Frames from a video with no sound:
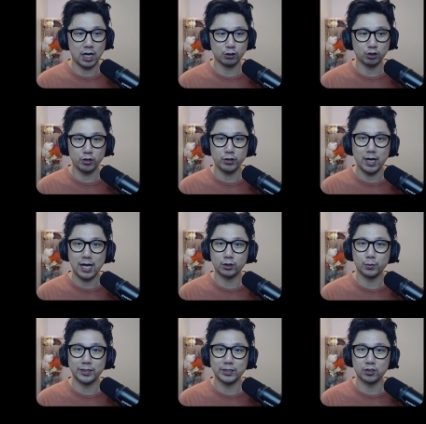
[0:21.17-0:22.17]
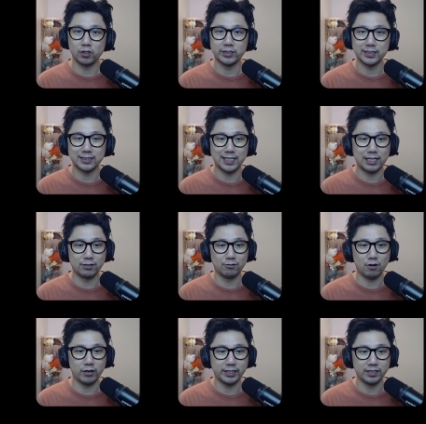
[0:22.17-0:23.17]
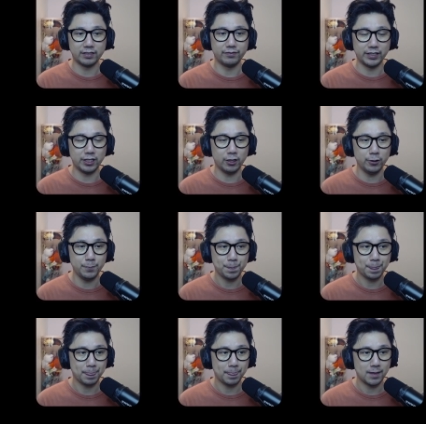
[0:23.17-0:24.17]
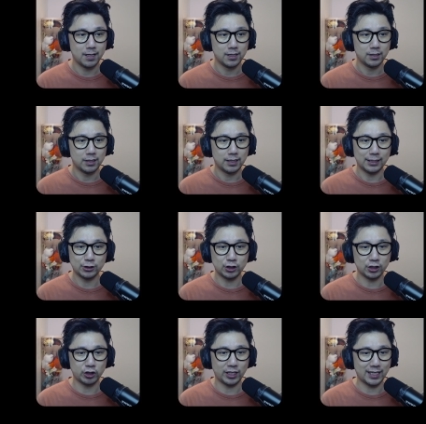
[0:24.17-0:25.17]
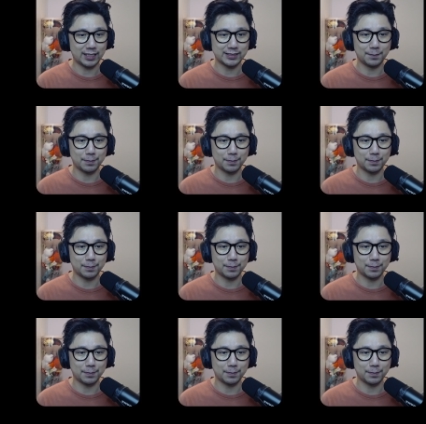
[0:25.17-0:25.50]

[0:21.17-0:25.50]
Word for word: show you how to install this later on in the video. Let's just check out some